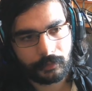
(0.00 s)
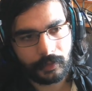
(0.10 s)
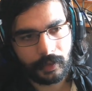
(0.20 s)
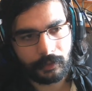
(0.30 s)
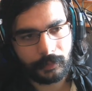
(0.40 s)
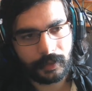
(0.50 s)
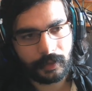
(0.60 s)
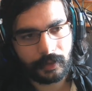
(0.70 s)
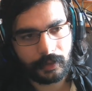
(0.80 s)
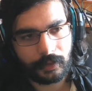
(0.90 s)

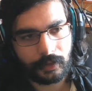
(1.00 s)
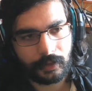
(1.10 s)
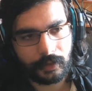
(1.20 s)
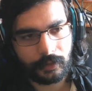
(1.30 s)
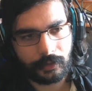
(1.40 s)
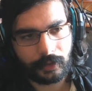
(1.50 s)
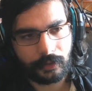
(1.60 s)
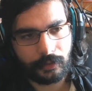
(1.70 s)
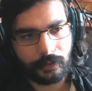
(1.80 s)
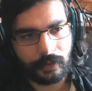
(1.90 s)
Daruma
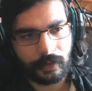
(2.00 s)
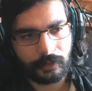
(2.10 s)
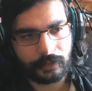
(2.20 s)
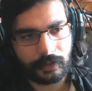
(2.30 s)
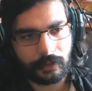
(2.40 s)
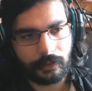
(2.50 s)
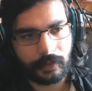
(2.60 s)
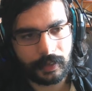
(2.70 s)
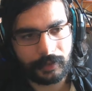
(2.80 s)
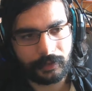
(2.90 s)
Ujiko,
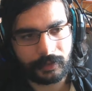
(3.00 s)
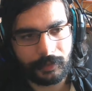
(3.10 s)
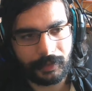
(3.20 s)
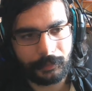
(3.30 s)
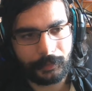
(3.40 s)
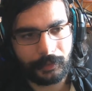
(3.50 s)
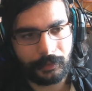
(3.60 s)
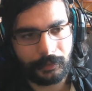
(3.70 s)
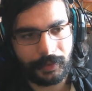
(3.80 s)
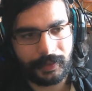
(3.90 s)
although I just came up
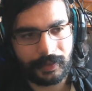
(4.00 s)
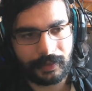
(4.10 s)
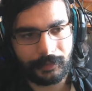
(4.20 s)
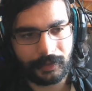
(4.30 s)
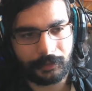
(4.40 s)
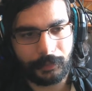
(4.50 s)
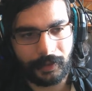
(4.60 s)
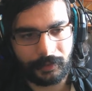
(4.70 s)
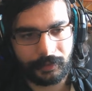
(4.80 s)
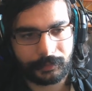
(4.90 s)
uh, with that name on the
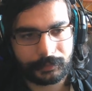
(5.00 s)
spot.